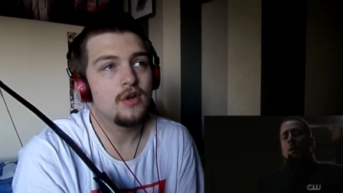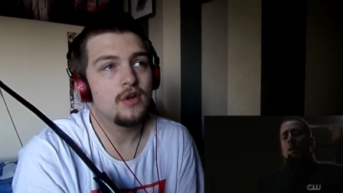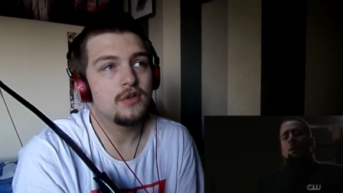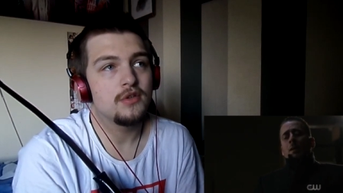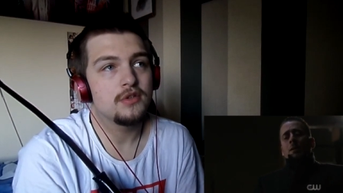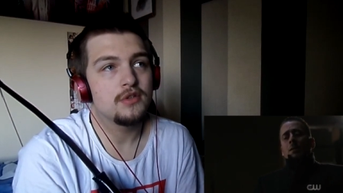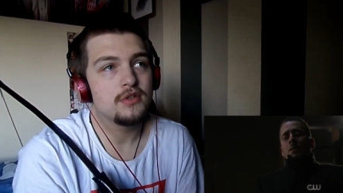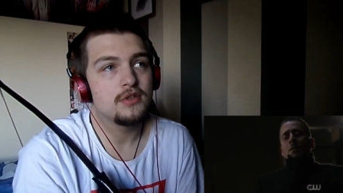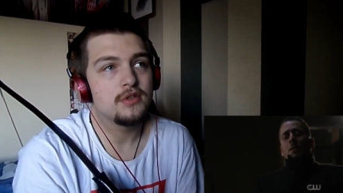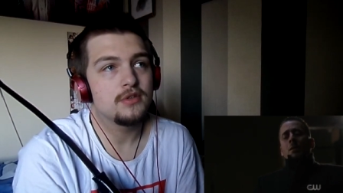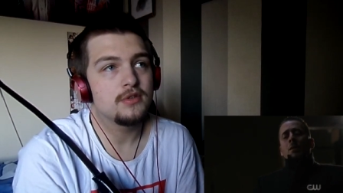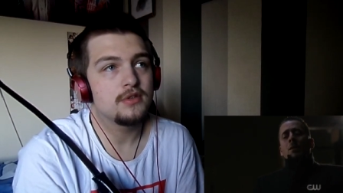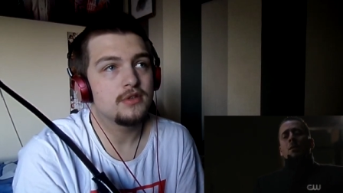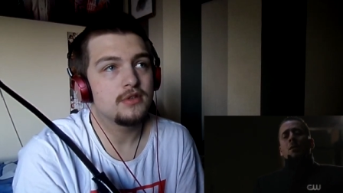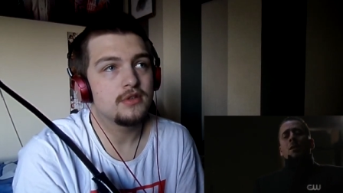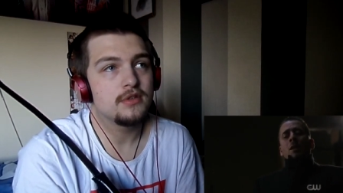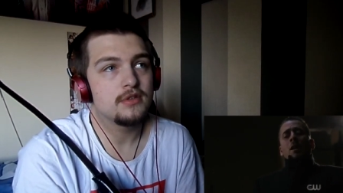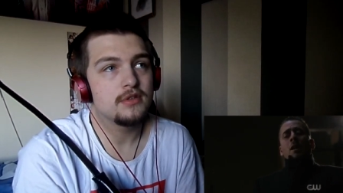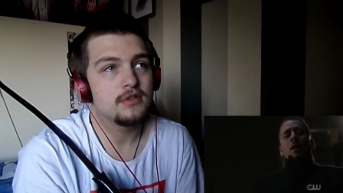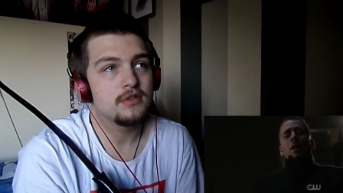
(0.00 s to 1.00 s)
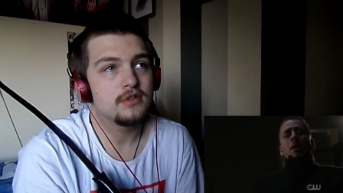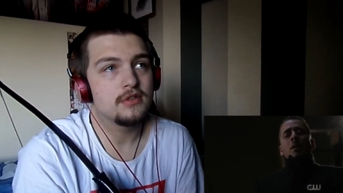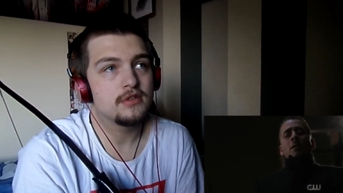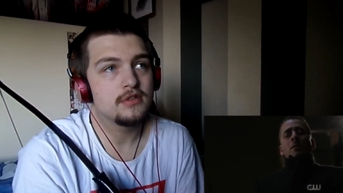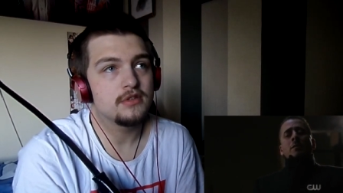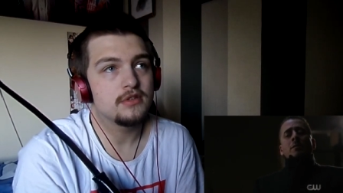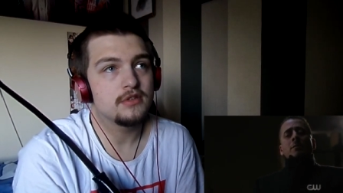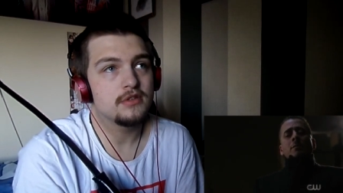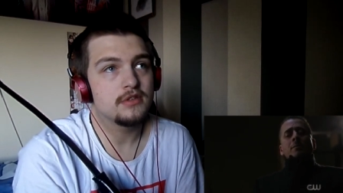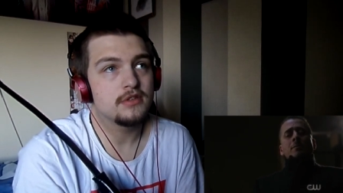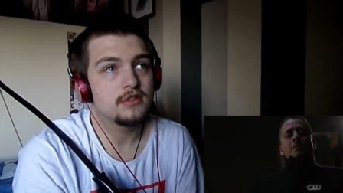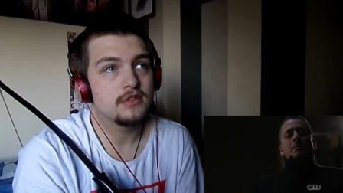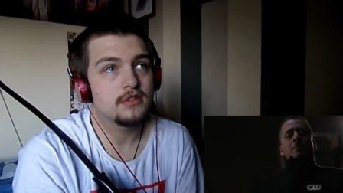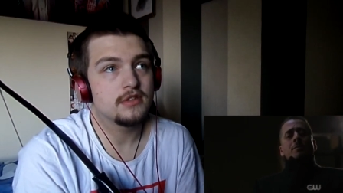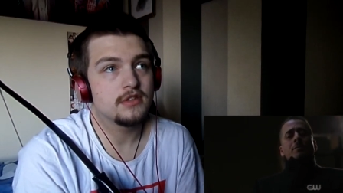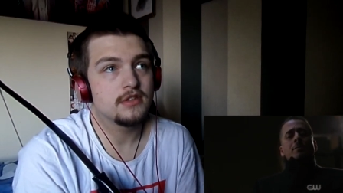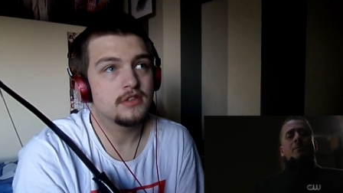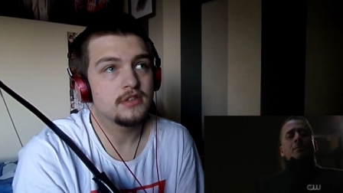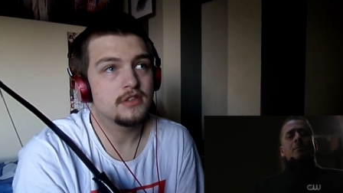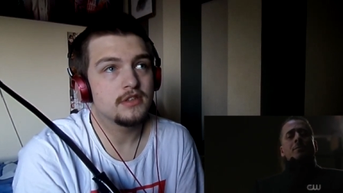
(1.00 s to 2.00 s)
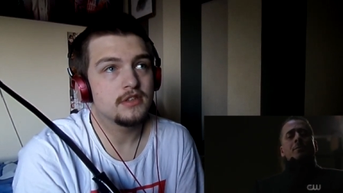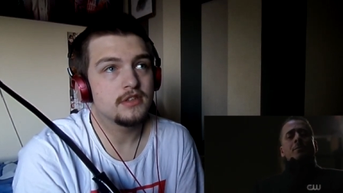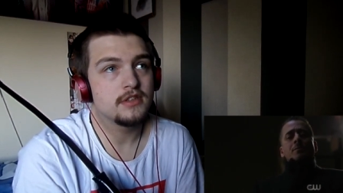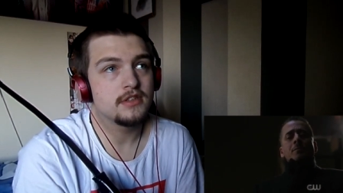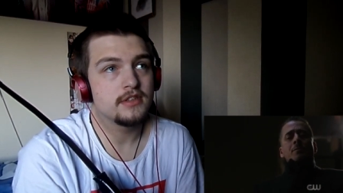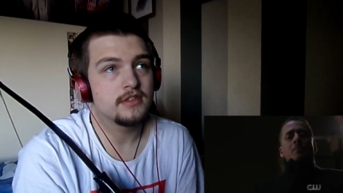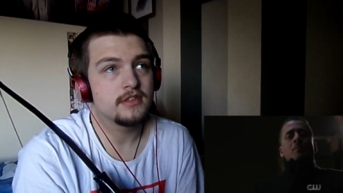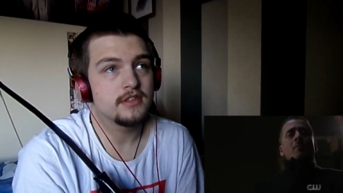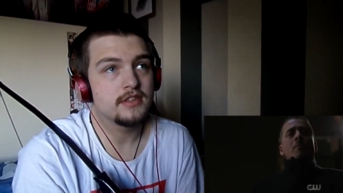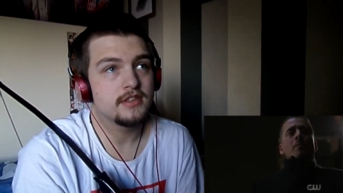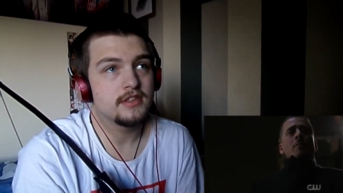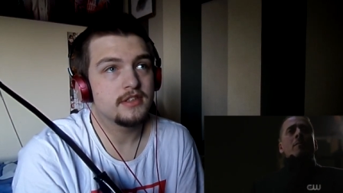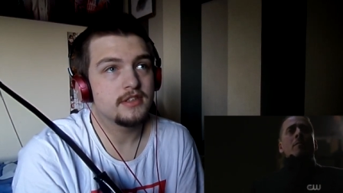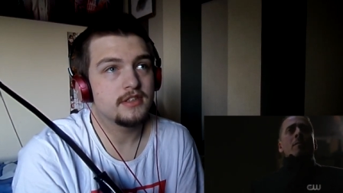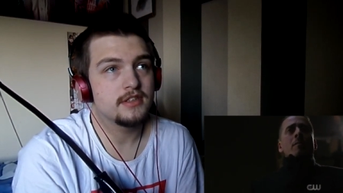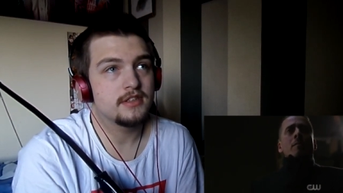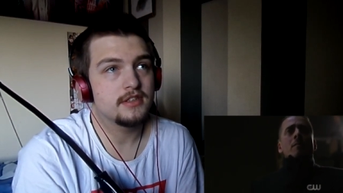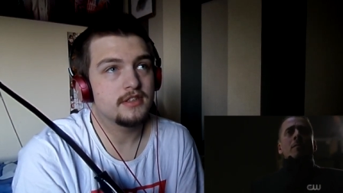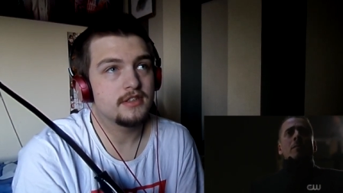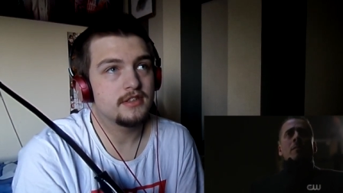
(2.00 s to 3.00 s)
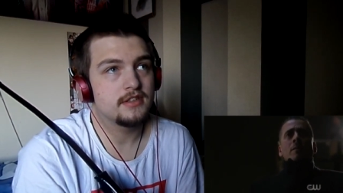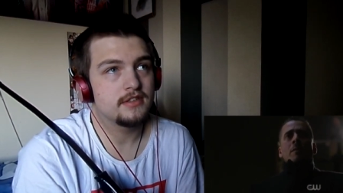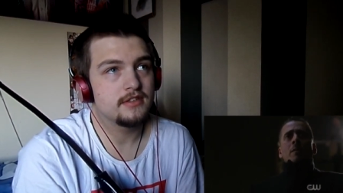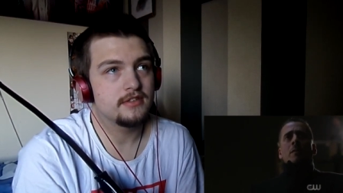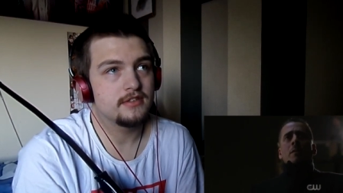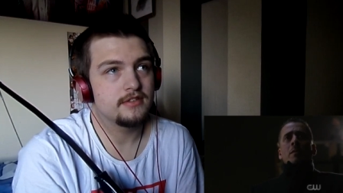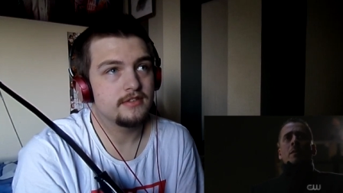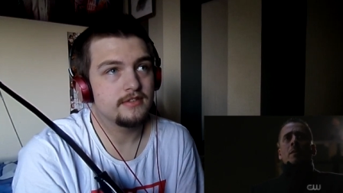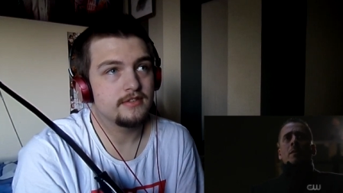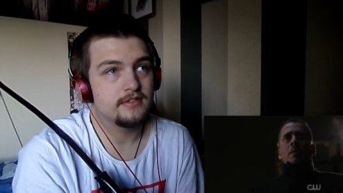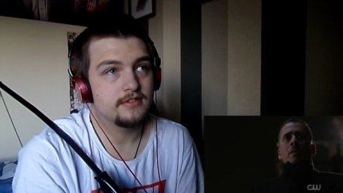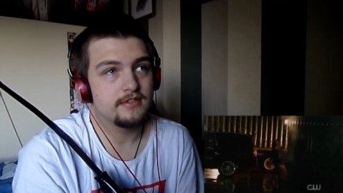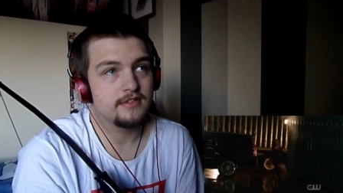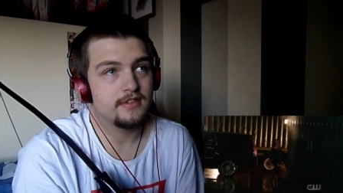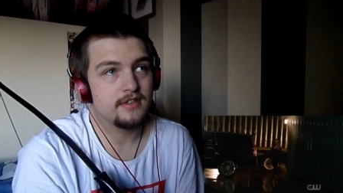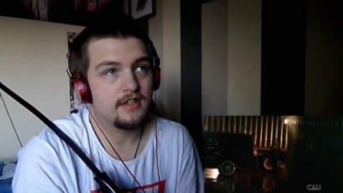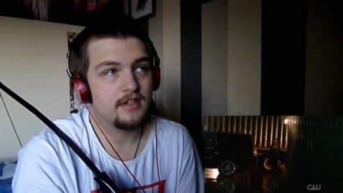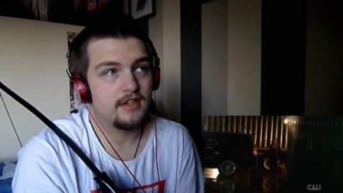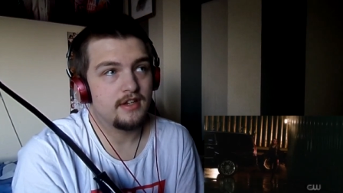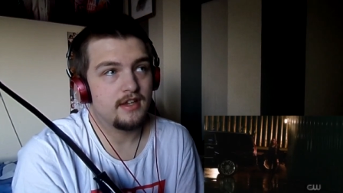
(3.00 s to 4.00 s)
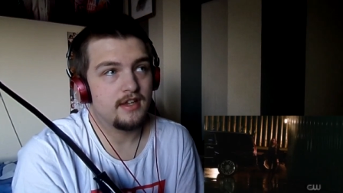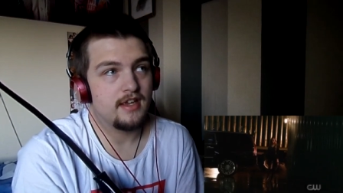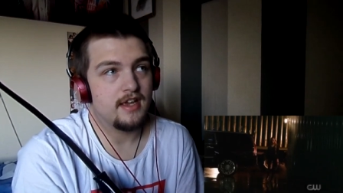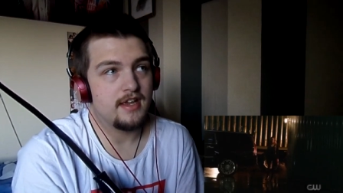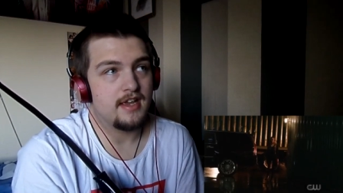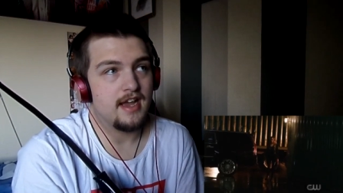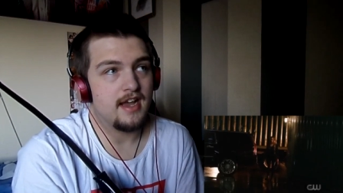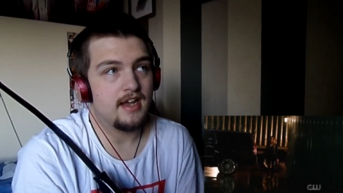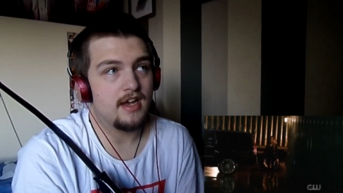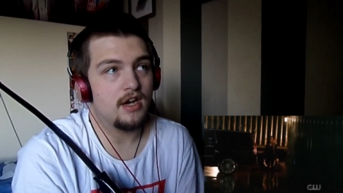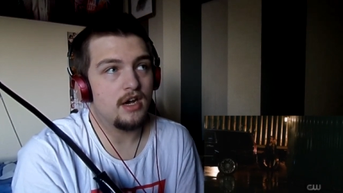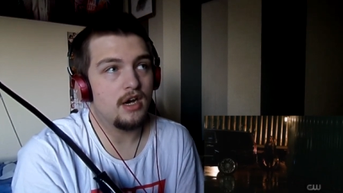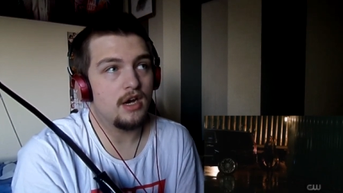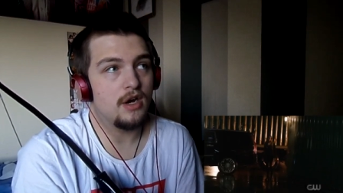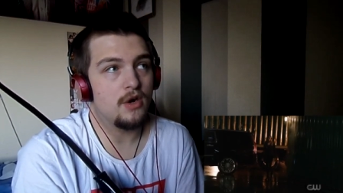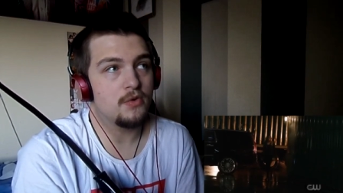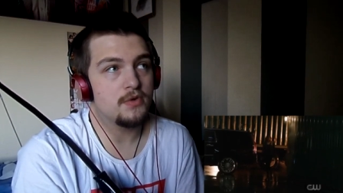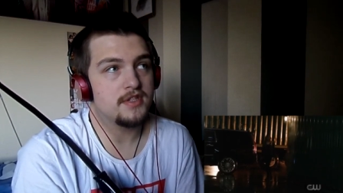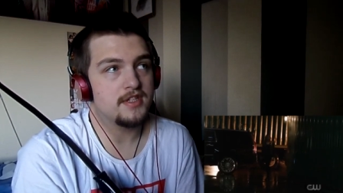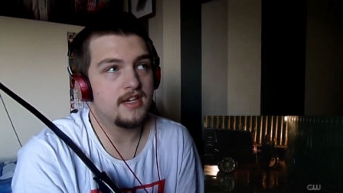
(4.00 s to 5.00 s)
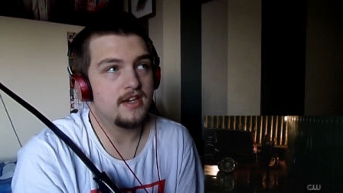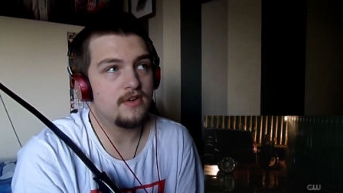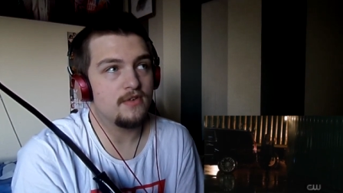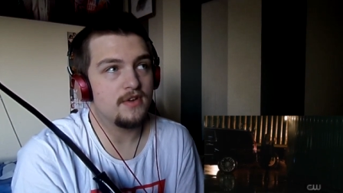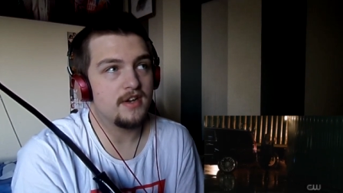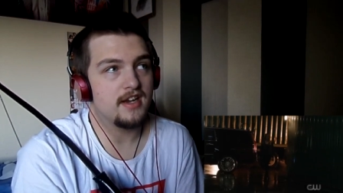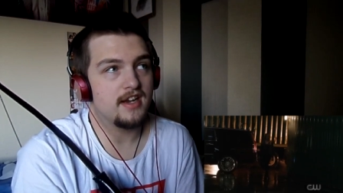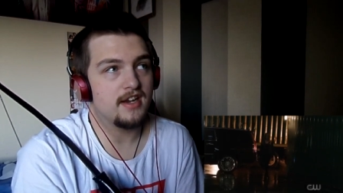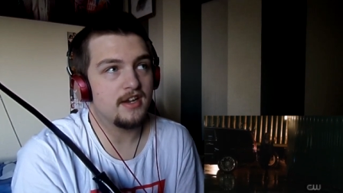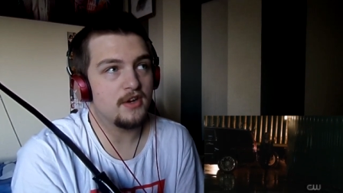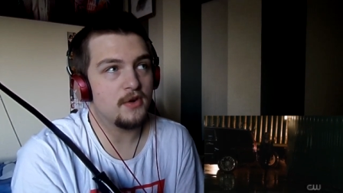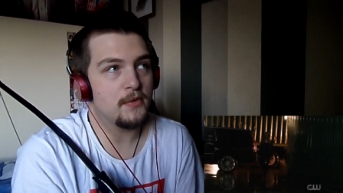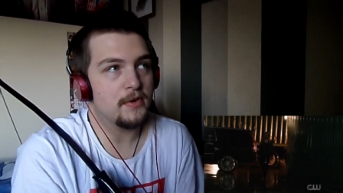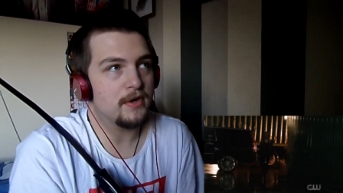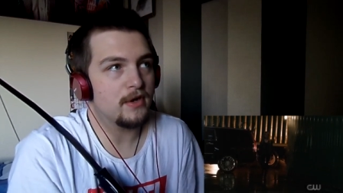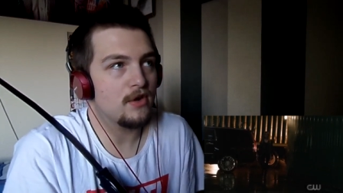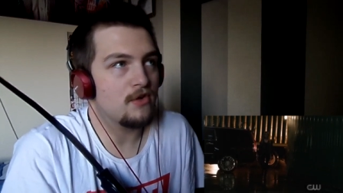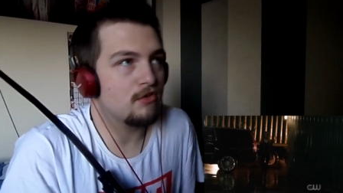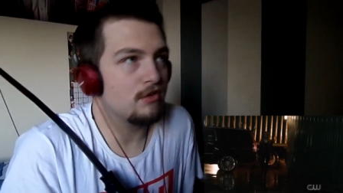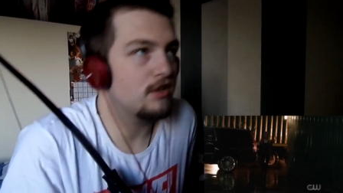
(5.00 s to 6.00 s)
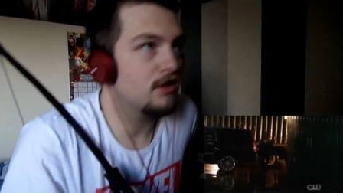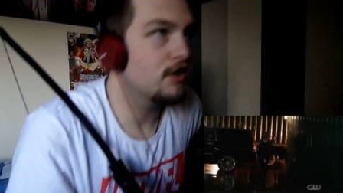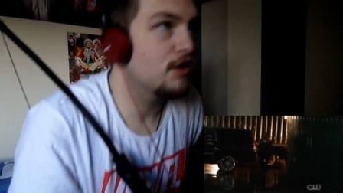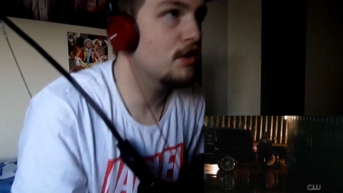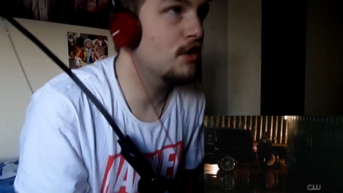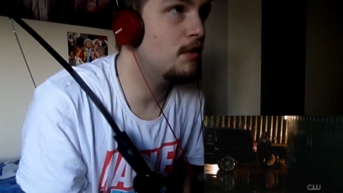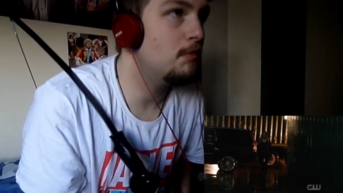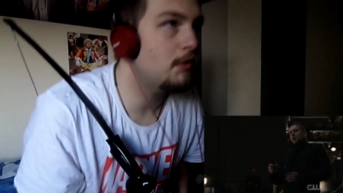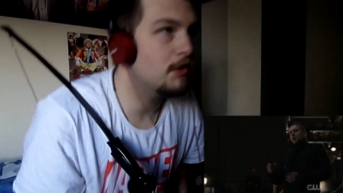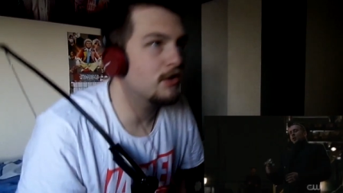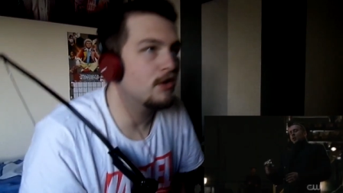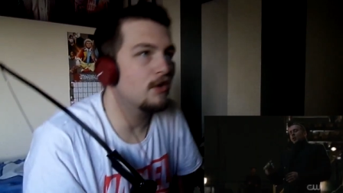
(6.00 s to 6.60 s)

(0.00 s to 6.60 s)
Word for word: It's going to hell. Shh. Get your hat. Oh, dearie. Go on, Laurel. Come on,